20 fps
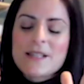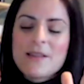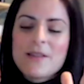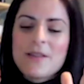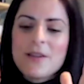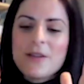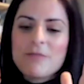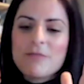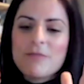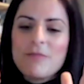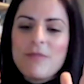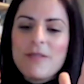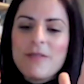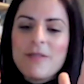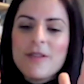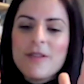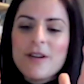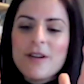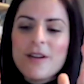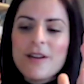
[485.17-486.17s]

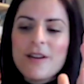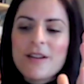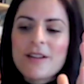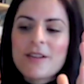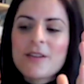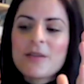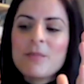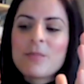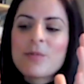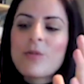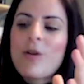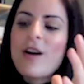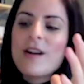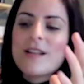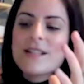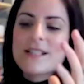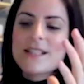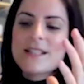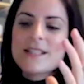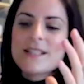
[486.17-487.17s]
that
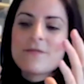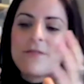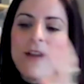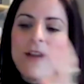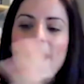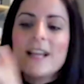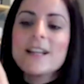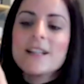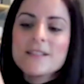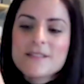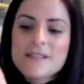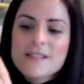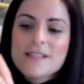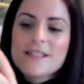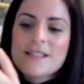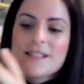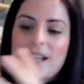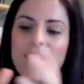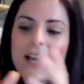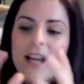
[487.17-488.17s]
comprises
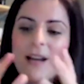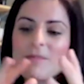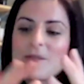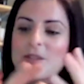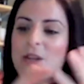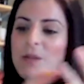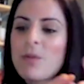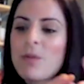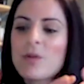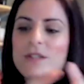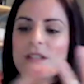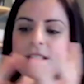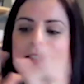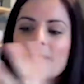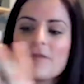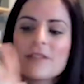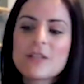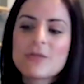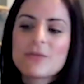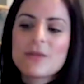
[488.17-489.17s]
valence, so
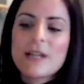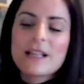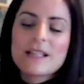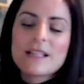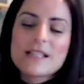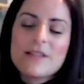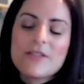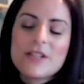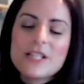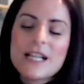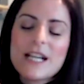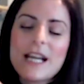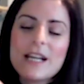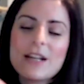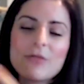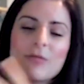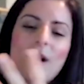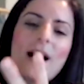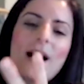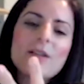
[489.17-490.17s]
positivity or negativity,
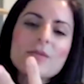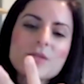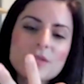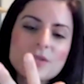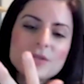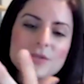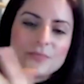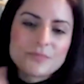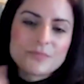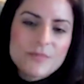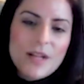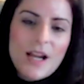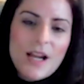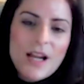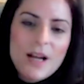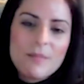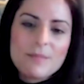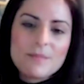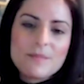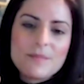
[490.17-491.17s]
and arousal.
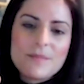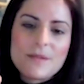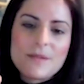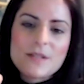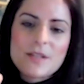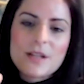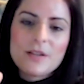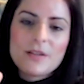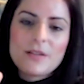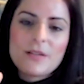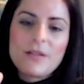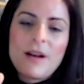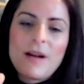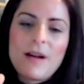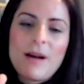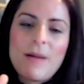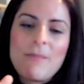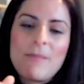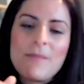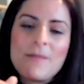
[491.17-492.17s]

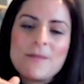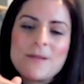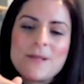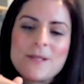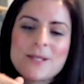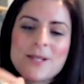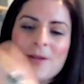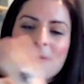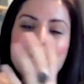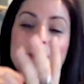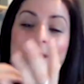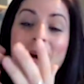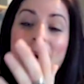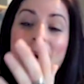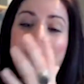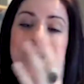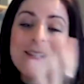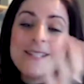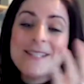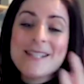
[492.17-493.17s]
So the
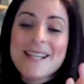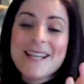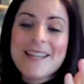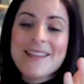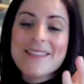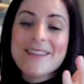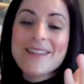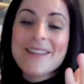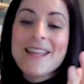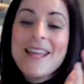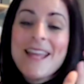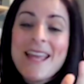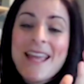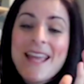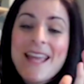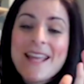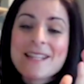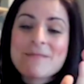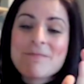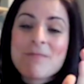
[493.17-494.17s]
idea that
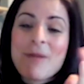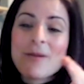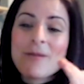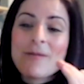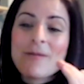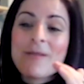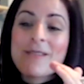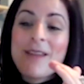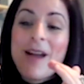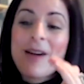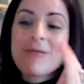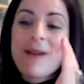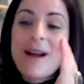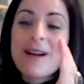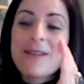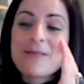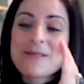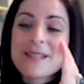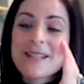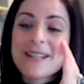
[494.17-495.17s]
it's both
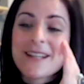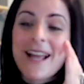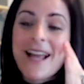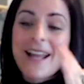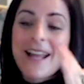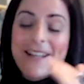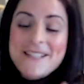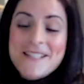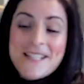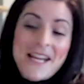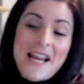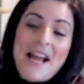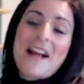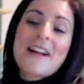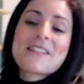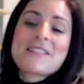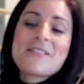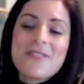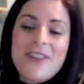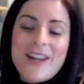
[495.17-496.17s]
arousing and
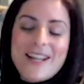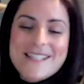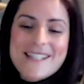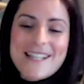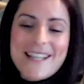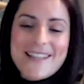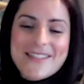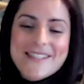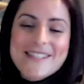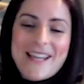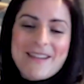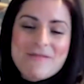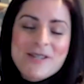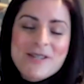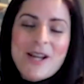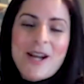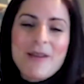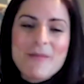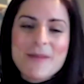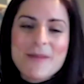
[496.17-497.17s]
deactivating at the same
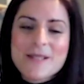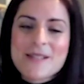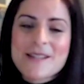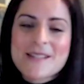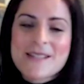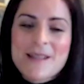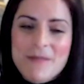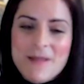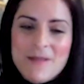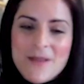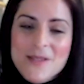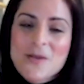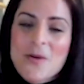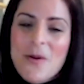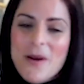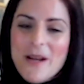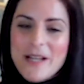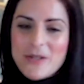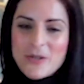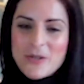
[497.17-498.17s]
time is something that's
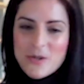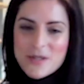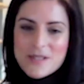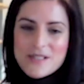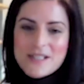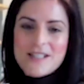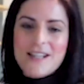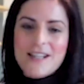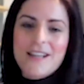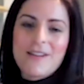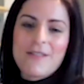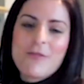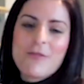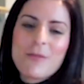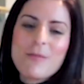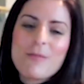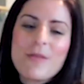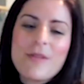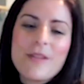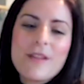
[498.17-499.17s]
quite interesting
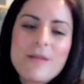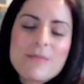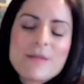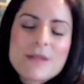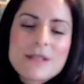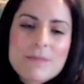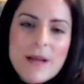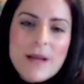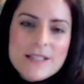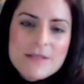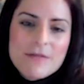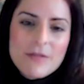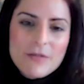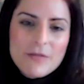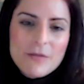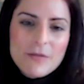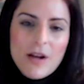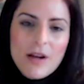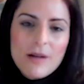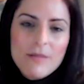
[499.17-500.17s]
from the perspective
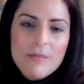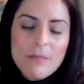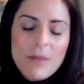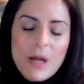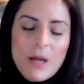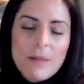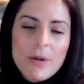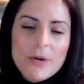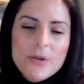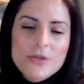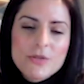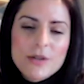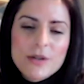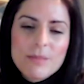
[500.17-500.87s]
of emotional